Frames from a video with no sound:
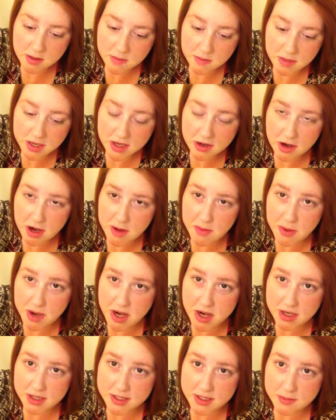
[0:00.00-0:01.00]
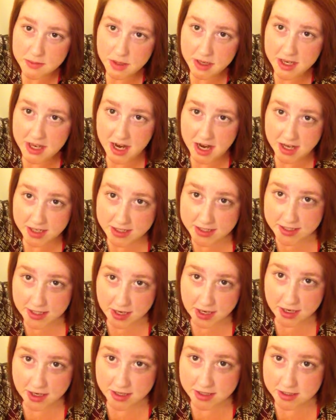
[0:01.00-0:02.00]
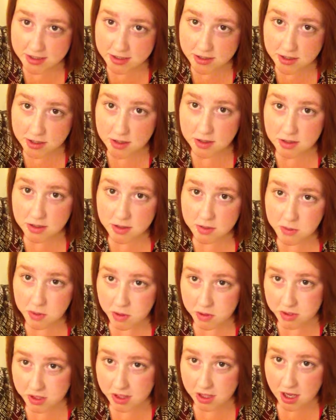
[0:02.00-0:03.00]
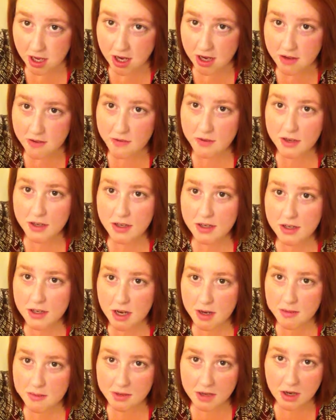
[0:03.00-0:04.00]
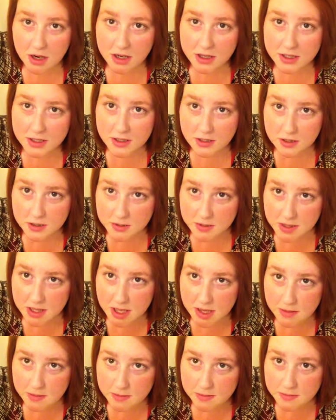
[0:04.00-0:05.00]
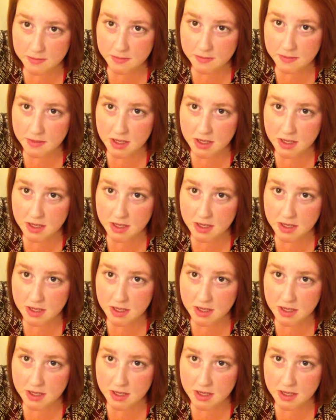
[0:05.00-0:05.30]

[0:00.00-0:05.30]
my grandparents on my dad's side, they're both alive, and I'm not as close with them